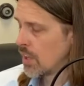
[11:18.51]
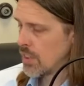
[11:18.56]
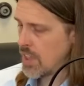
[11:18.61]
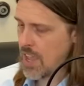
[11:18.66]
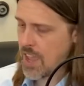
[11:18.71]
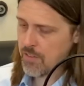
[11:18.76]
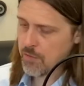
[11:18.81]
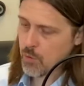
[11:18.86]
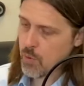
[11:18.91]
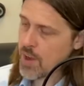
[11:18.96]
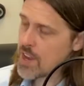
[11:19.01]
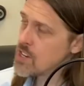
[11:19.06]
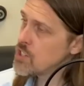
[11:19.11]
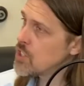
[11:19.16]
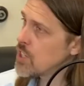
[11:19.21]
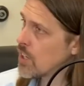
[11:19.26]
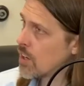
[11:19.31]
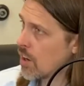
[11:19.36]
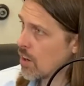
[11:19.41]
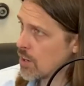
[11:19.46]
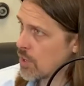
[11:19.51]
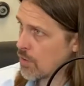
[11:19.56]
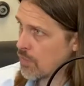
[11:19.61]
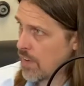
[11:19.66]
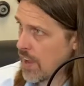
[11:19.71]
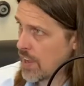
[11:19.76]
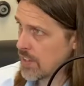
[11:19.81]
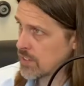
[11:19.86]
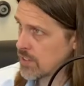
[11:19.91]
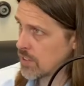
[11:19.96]
They have raging
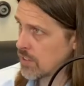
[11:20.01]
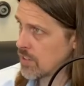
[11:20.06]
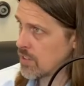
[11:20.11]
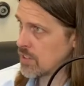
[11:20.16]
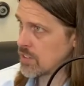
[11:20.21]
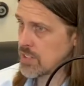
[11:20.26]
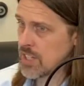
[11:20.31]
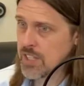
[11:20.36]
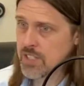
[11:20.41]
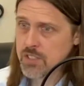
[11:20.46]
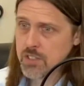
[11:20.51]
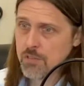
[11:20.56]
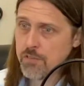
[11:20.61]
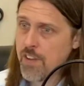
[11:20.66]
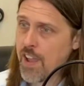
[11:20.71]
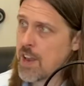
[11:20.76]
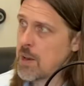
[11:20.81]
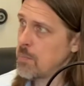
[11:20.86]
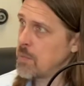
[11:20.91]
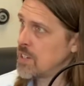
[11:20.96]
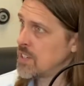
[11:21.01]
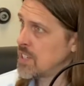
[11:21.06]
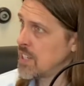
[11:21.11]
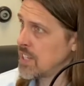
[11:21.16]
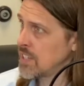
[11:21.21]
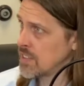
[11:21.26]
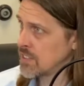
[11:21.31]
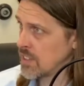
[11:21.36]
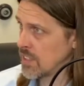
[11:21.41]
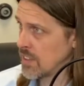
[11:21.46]
cardiovascular disease. Their vitamin
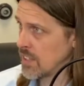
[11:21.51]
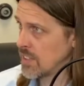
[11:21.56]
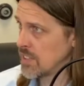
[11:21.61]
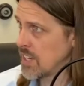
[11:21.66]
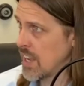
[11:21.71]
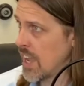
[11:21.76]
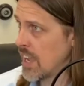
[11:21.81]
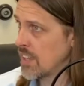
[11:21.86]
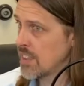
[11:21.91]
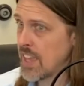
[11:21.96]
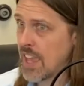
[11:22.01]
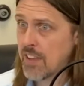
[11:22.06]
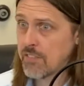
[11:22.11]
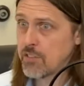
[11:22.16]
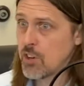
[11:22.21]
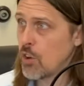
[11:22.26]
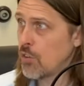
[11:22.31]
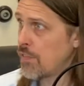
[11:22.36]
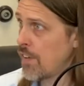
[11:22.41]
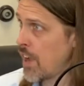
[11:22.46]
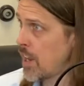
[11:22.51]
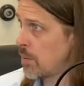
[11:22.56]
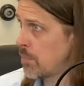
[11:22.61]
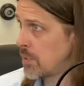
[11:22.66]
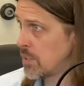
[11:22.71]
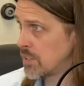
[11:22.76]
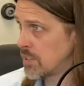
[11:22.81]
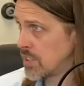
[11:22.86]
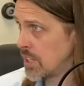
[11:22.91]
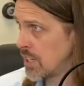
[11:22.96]
D is in the tank. They have no
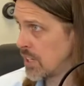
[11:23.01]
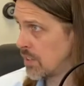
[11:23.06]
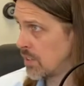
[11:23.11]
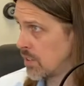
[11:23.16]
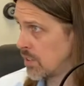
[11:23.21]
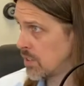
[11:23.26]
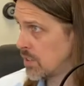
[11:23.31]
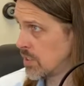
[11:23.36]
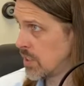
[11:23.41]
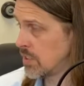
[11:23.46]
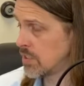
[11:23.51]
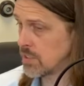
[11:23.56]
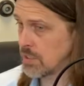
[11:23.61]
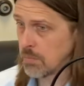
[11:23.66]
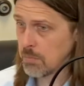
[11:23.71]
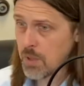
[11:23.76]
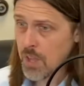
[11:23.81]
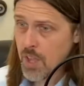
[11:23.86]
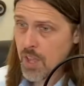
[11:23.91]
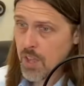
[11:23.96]
vitamin C in their system.